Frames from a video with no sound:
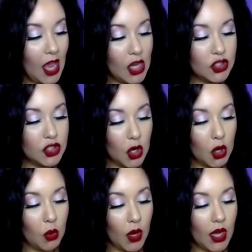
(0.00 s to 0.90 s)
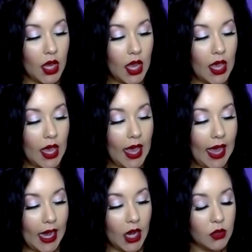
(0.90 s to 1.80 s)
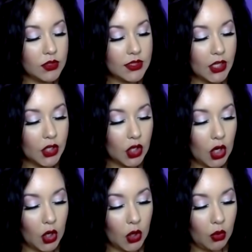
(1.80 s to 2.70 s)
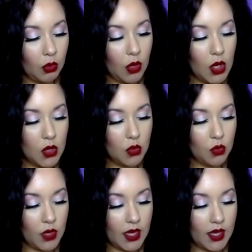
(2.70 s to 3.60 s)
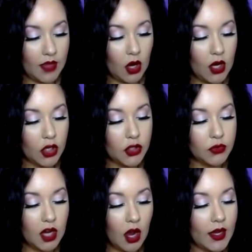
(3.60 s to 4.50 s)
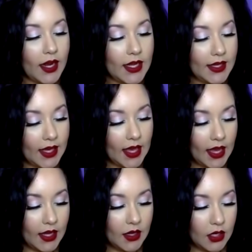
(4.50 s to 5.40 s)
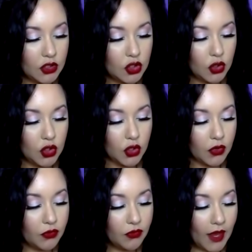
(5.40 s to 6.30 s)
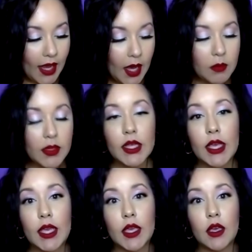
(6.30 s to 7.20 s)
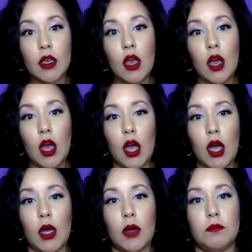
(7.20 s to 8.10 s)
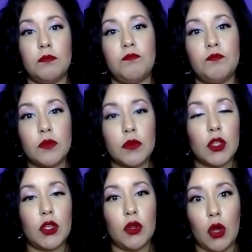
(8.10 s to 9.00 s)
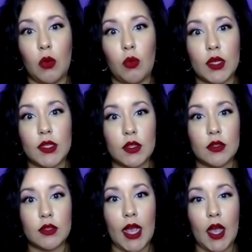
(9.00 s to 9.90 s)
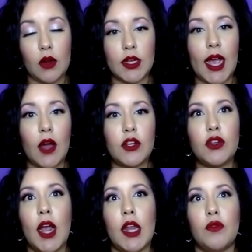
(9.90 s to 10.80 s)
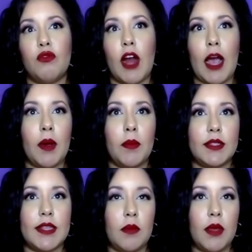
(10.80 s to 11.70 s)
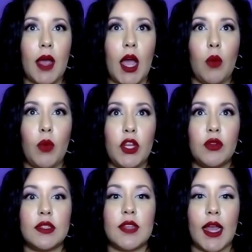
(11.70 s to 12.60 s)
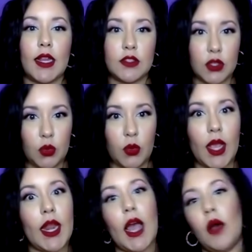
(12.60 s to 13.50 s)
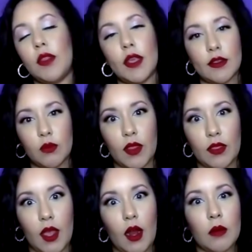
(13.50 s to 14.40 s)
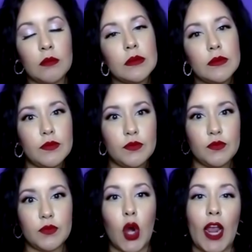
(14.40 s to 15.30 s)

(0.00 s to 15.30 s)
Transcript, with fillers: So how did it go with, are you talking again to your family? You know, what, how did you kind of wrap up? Like, tell me about when you decided to quit, how things went there. Or I